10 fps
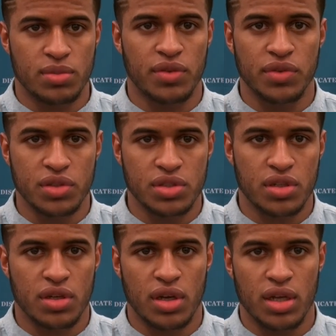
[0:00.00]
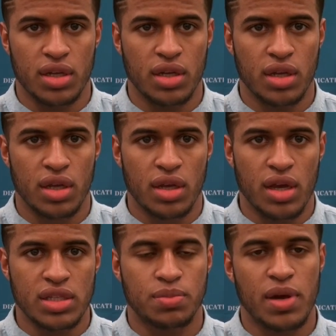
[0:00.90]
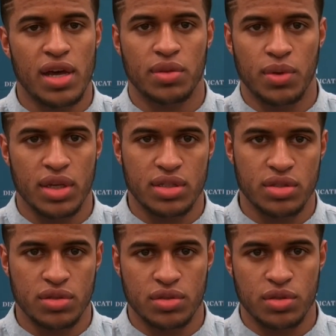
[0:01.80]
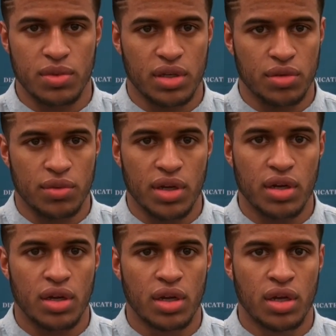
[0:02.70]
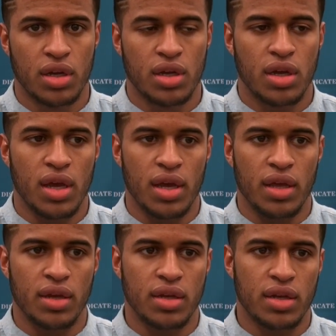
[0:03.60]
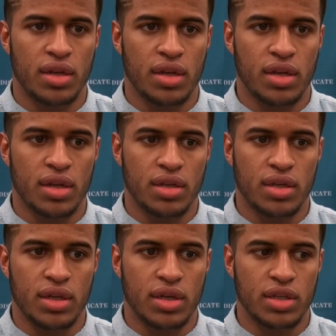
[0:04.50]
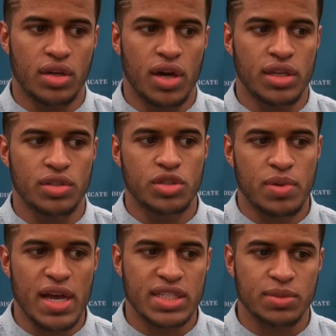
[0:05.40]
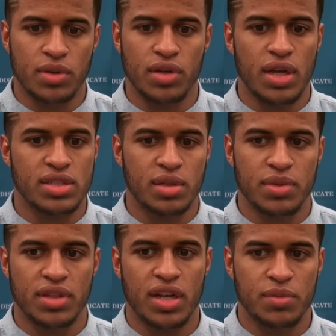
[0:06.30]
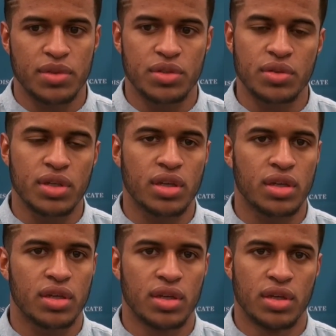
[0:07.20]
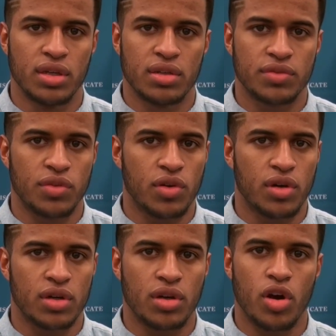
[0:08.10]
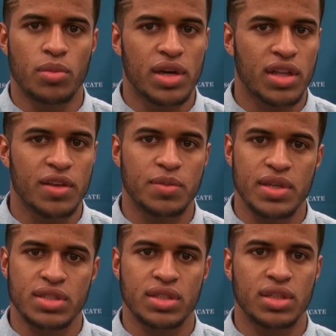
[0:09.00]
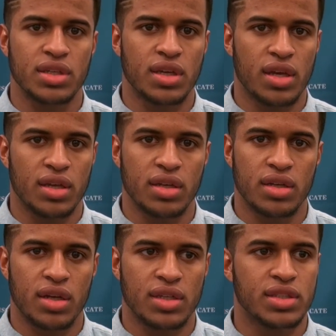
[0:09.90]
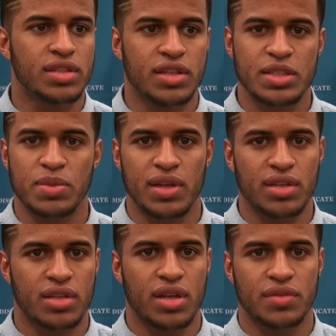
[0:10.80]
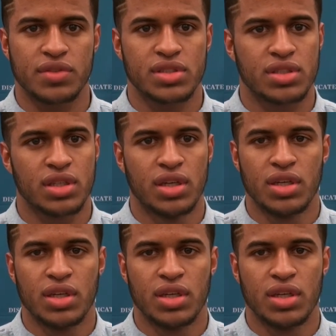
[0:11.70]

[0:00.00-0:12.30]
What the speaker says: to my future and as a pathway to my career. And I use basketball as something that I've been doing for all my life, basically, and I didn't expect it, and I just,